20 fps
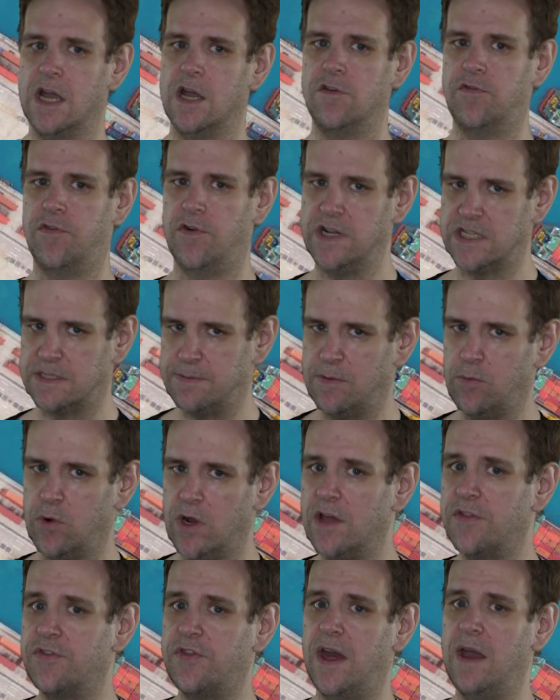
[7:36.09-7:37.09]
For it to be
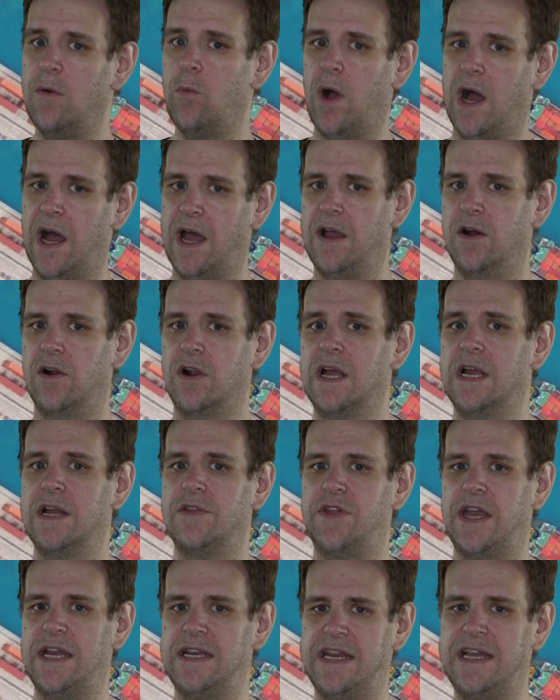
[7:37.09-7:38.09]
worth their while,
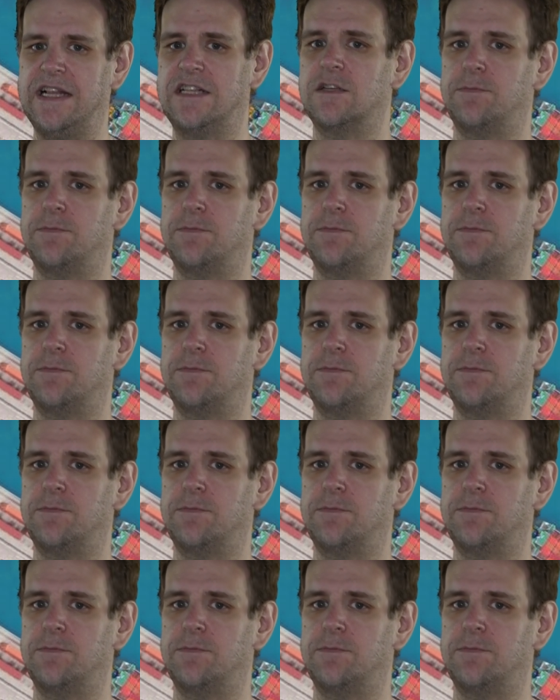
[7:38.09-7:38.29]
they need